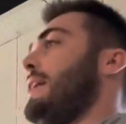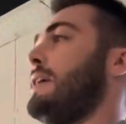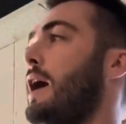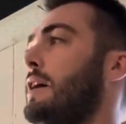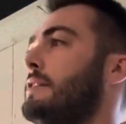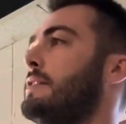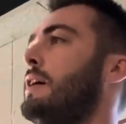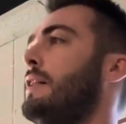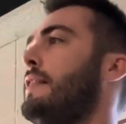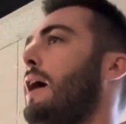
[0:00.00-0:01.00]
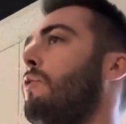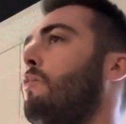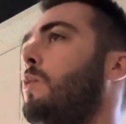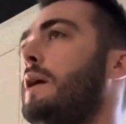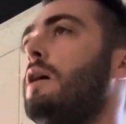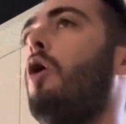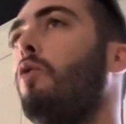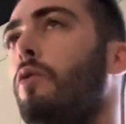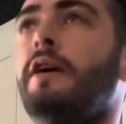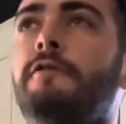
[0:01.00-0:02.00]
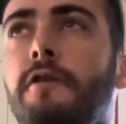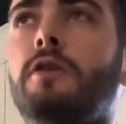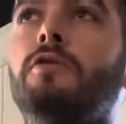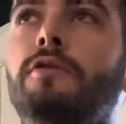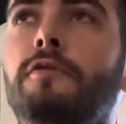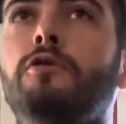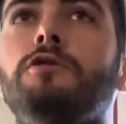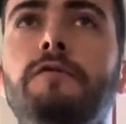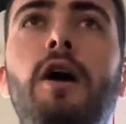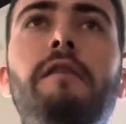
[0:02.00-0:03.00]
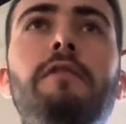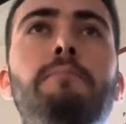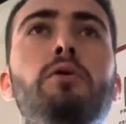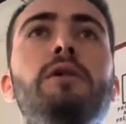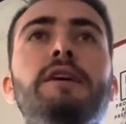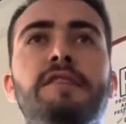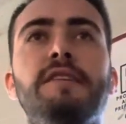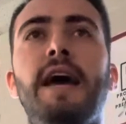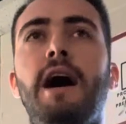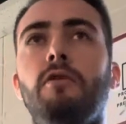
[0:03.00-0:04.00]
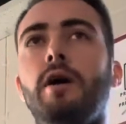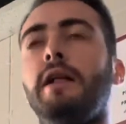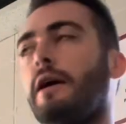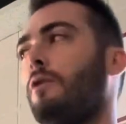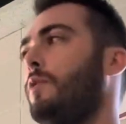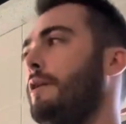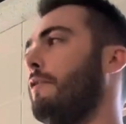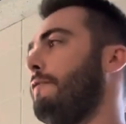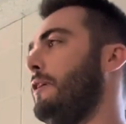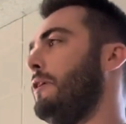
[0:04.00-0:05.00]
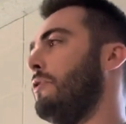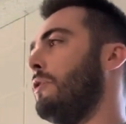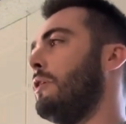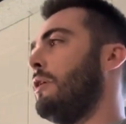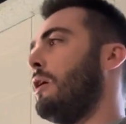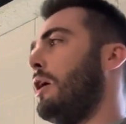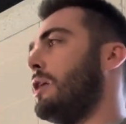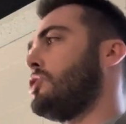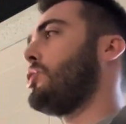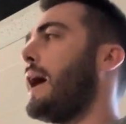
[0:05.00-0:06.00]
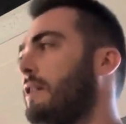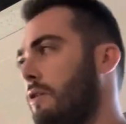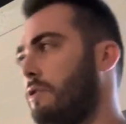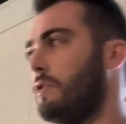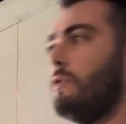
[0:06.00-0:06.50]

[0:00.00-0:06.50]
us that we only feel the force of gravity pulling us down, right? Like we don't feel attracted to the